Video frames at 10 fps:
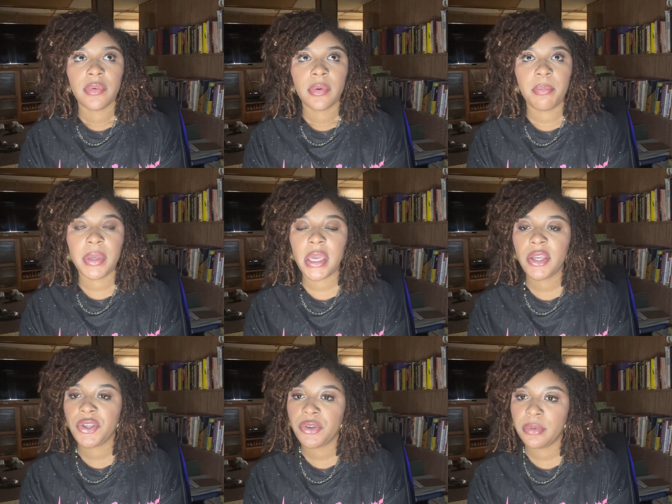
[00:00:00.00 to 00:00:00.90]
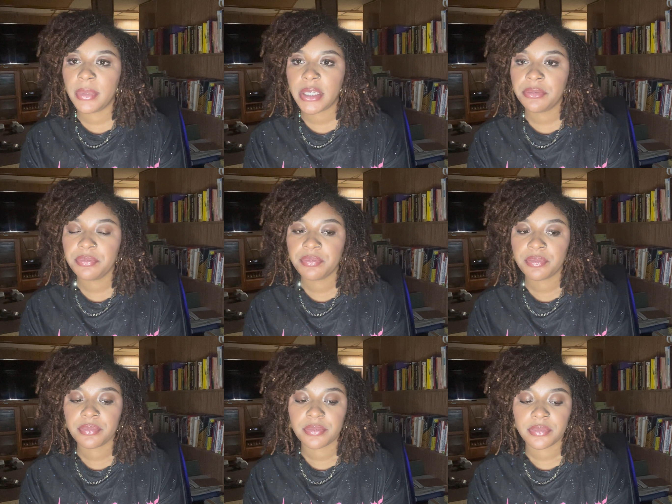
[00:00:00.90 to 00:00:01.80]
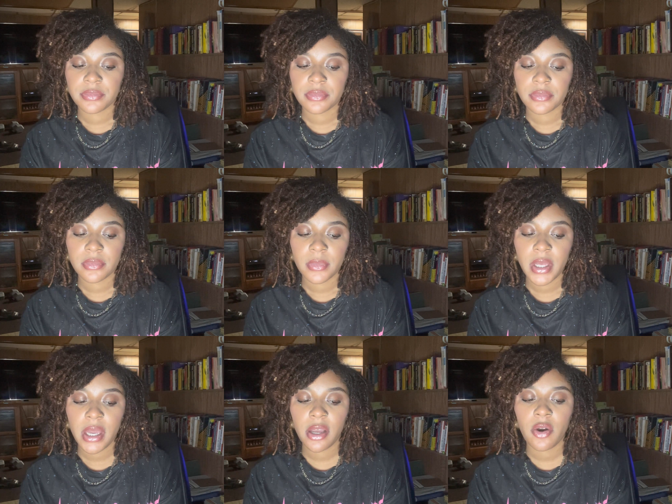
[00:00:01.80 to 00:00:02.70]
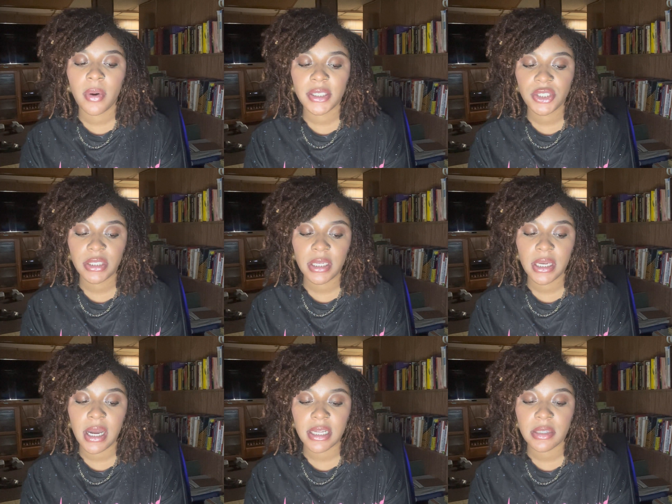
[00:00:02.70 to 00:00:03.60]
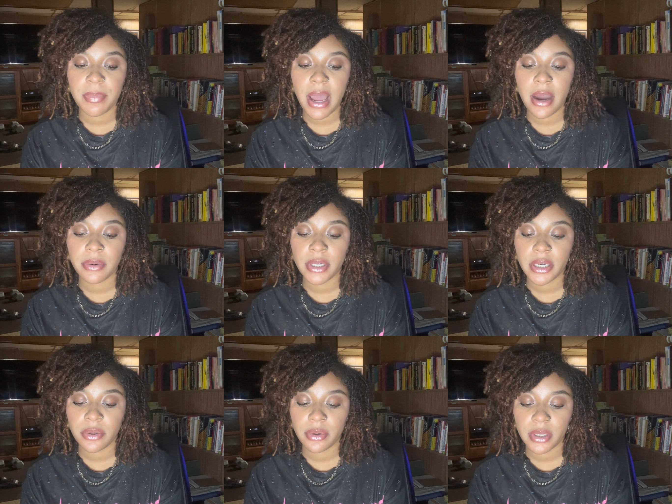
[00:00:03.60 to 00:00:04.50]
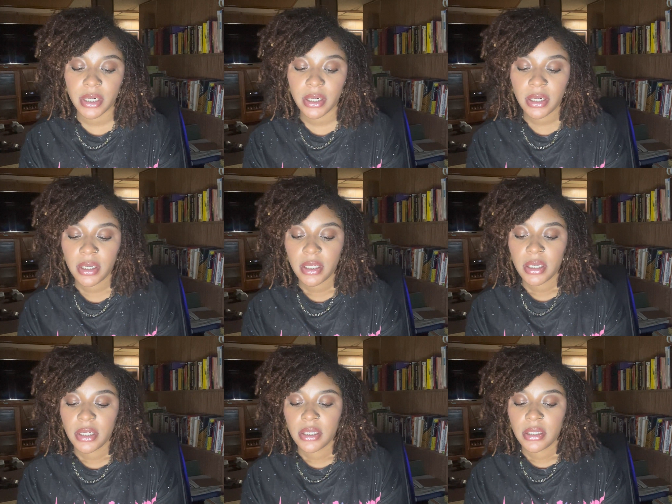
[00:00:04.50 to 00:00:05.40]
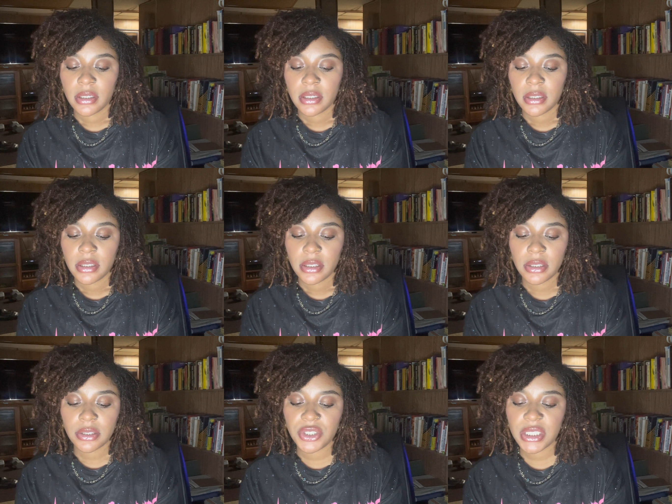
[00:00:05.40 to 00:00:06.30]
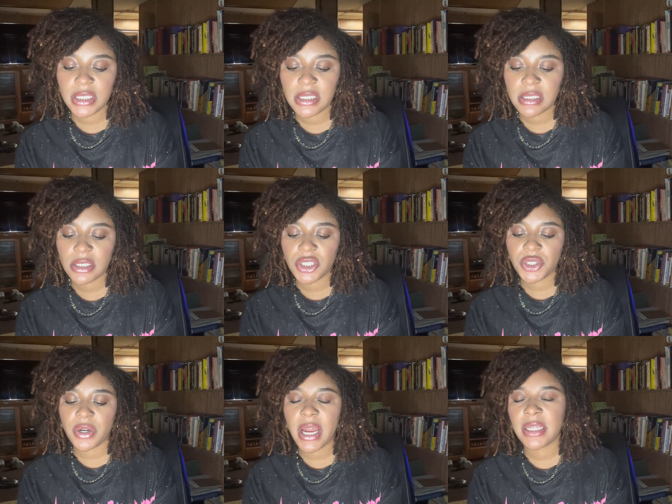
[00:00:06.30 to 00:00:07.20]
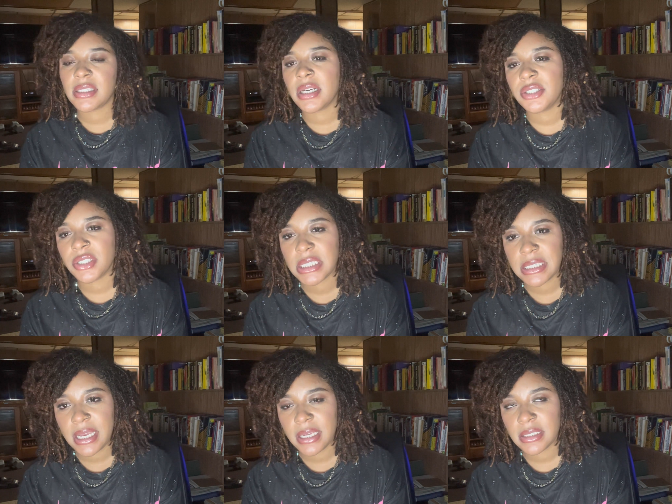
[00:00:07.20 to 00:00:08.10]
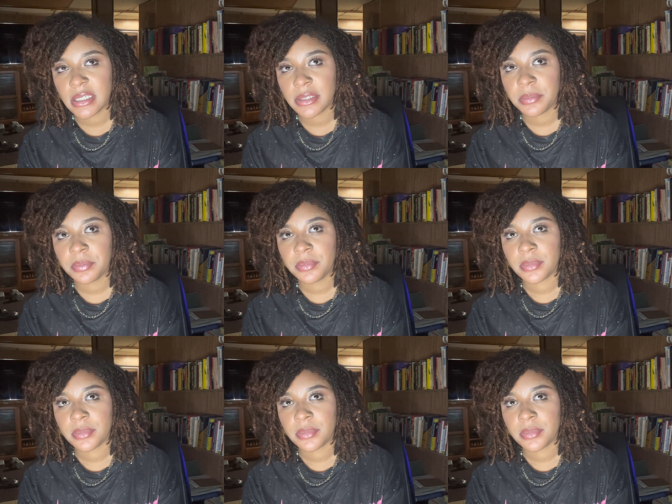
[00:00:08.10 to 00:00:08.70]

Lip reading: being human and questioning God's power, or just trying to understand him,